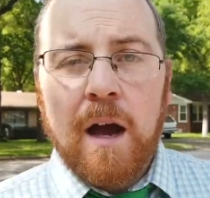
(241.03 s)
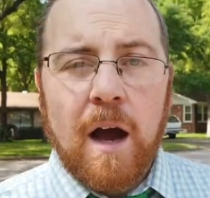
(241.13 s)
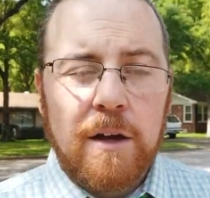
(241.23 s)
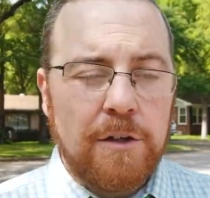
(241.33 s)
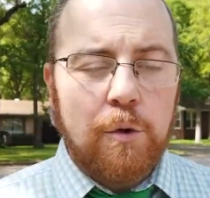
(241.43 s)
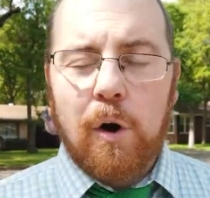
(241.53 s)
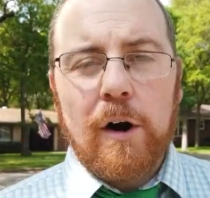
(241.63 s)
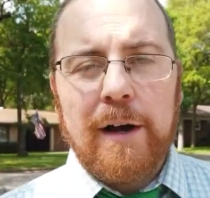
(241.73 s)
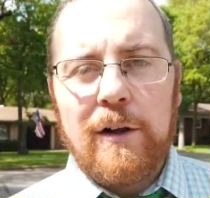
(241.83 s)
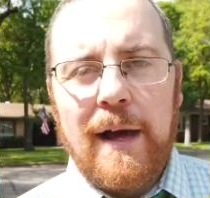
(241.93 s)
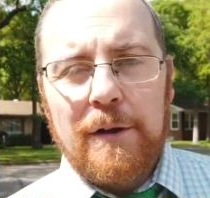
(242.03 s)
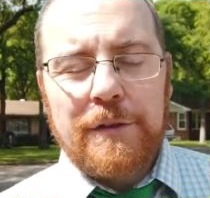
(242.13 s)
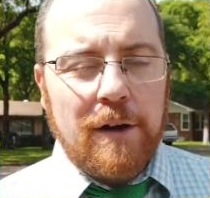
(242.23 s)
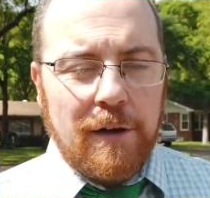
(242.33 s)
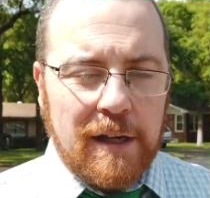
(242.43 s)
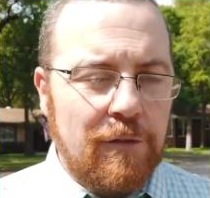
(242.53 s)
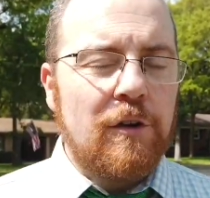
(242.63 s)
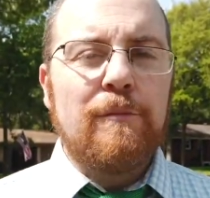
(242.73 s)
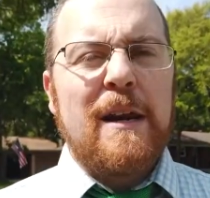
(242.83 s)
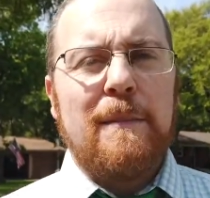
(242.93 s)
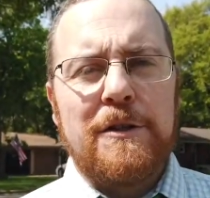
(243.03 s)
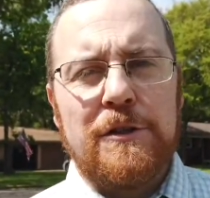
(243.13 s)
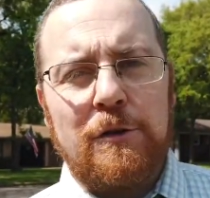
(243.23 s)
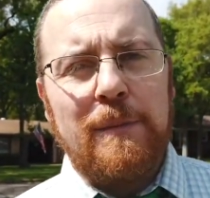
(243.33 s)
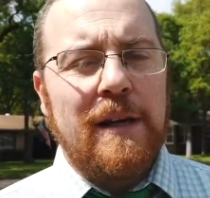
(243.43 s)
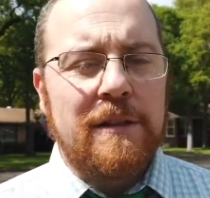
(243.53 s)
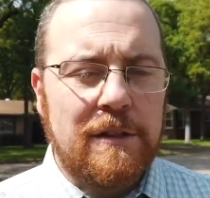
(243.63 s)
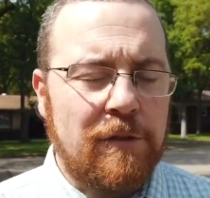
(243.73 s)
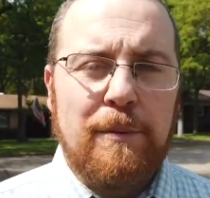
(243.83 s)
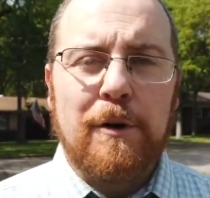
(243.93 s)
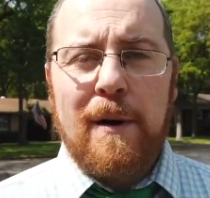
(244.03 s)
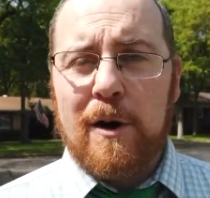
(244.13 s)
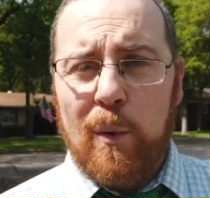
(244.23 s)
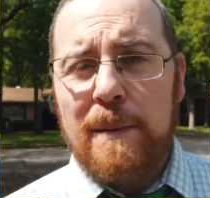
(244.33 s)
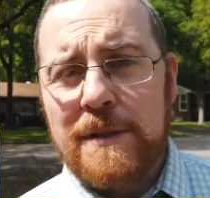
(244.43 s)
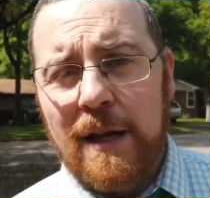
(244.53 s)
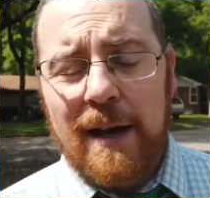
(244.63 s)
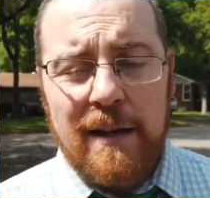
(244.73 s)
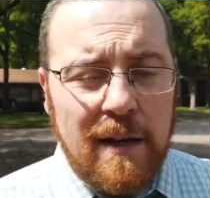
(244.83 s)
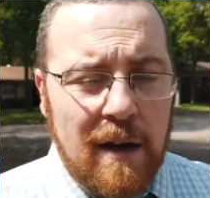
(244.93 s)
URL out there, like if you've made a bunch of Zoom meetings and you put them on a website